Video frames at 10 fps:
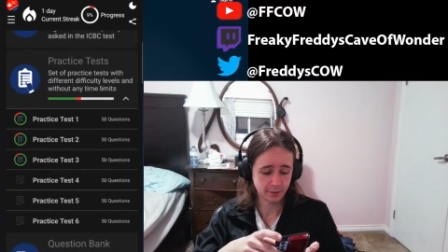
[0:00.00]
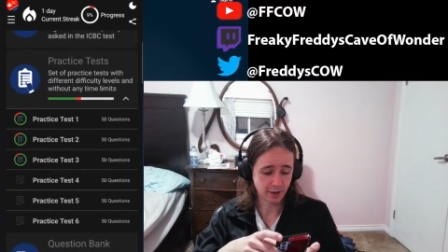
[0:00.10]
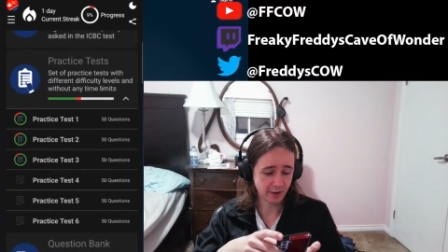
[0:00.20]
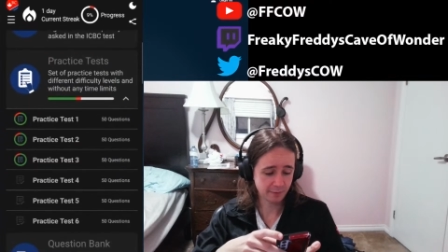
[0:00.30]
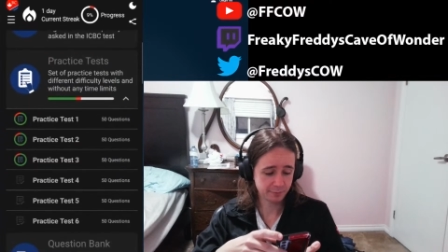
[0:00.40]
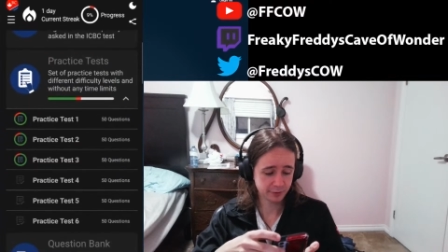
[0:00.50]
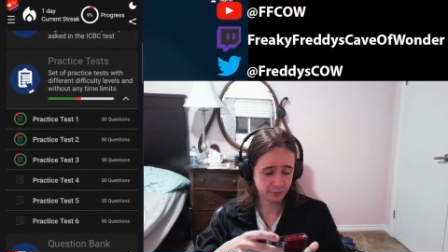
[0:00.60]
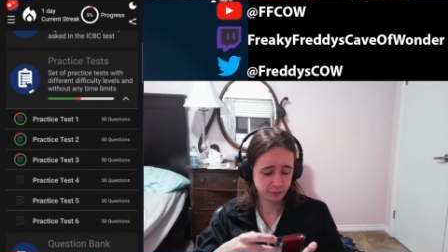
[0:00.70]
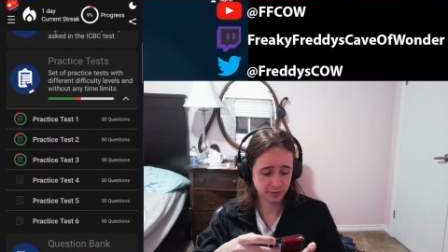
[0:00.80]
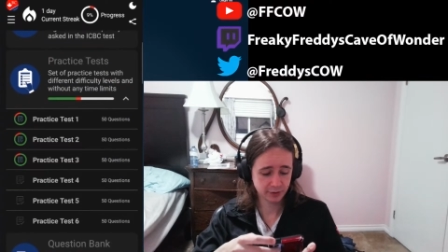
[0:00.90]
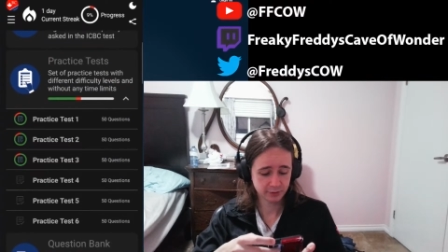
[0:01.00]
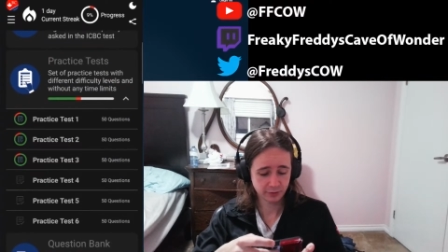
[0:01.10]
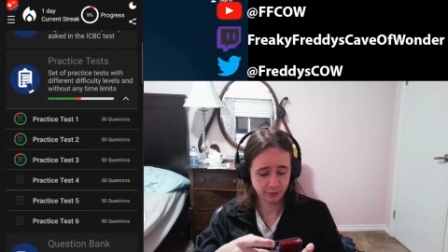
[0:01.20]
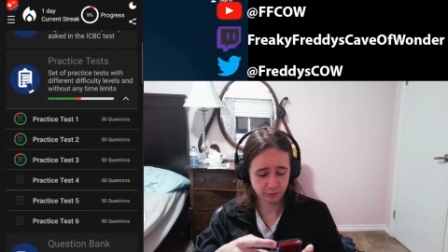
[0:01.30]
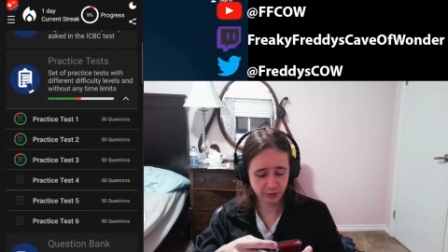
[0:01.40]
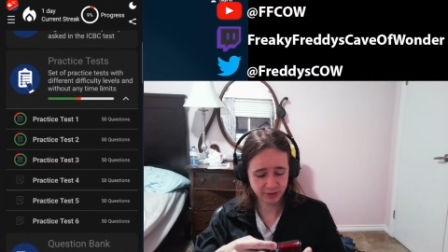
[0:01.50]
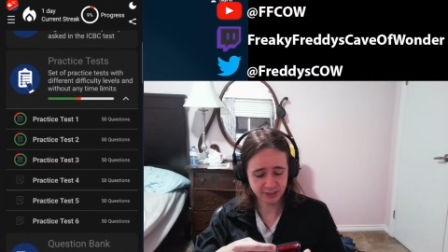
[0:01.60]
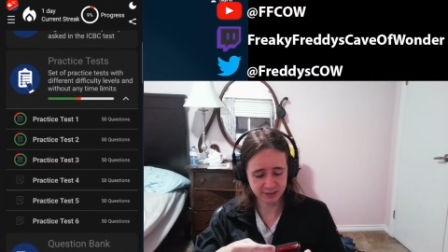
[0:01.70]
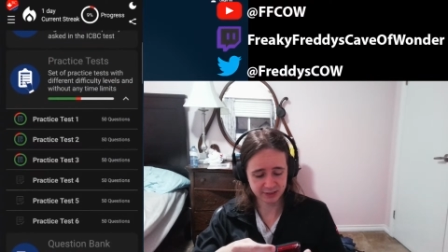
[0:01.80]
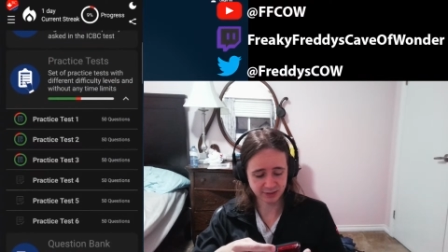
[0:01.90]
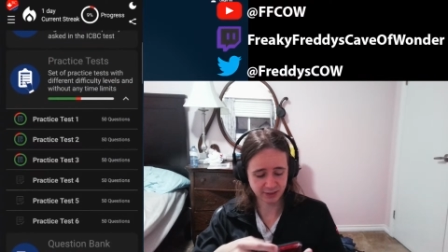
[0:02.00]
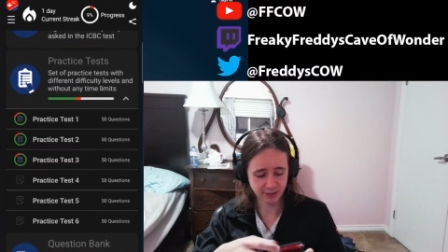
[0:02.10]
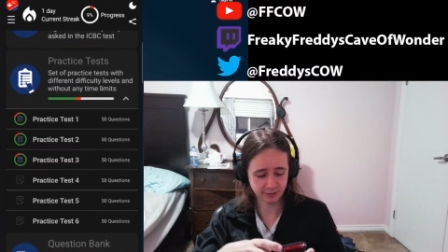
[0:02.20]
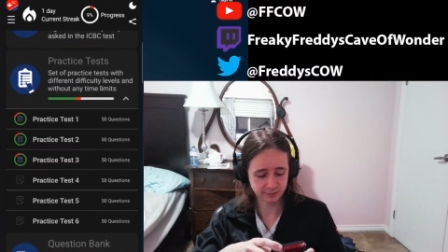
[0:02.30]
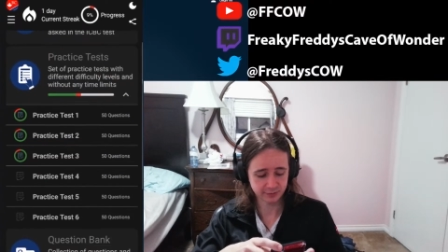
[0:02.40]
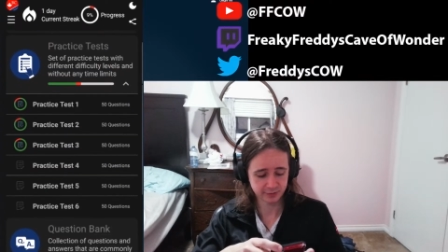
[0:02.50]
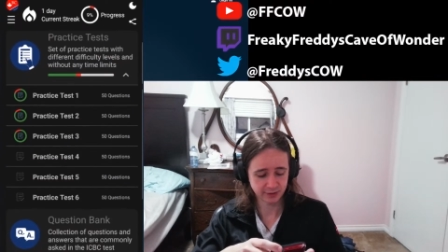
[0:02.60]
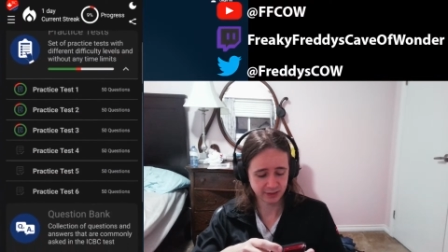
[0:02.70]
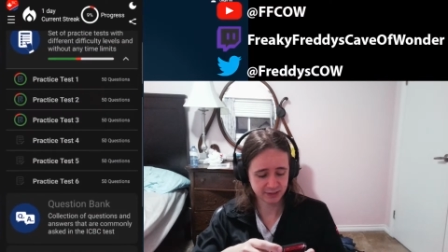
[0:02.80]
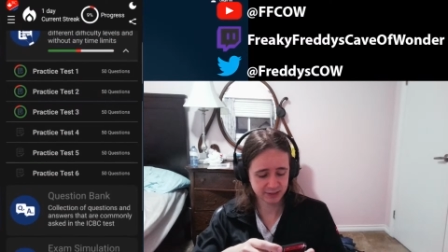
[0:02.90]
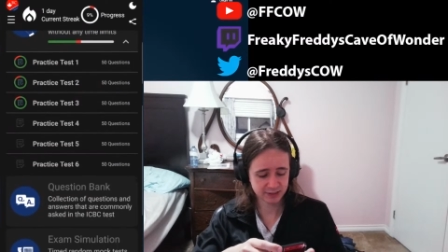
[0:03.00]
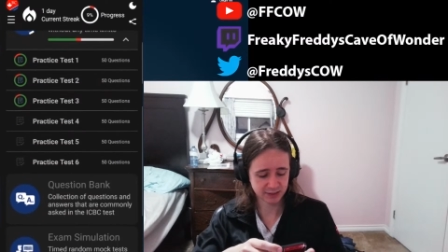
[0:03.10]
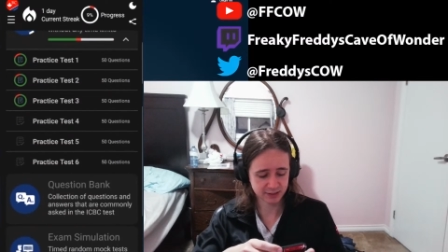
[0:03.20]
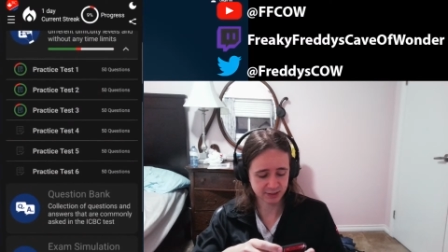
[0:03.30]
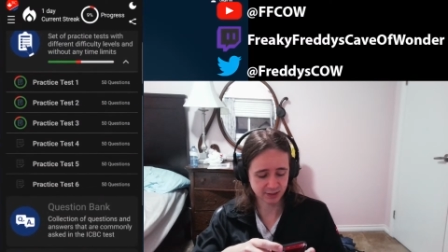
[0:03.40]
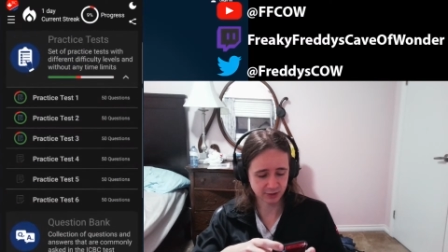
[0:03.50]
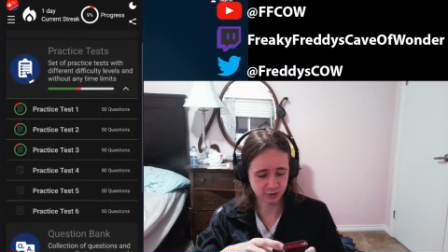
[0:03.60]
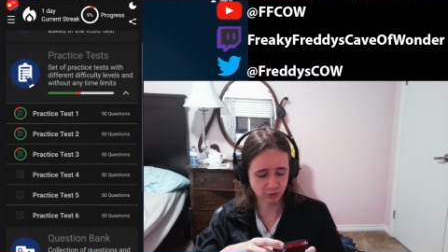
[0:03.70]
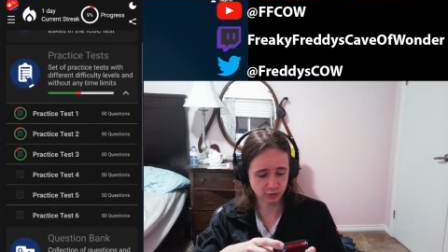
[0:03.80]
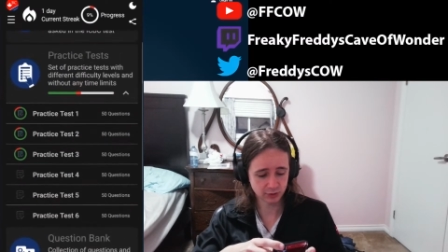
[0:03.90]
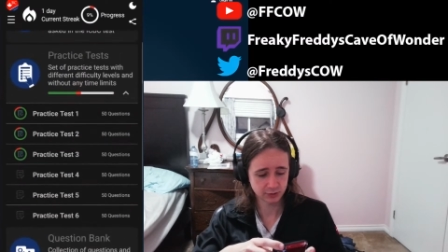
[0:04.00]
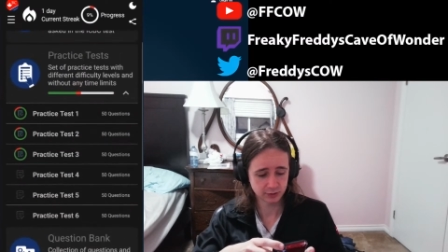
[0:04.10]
I have been doing 3 tests until now. There's 6 tests in total.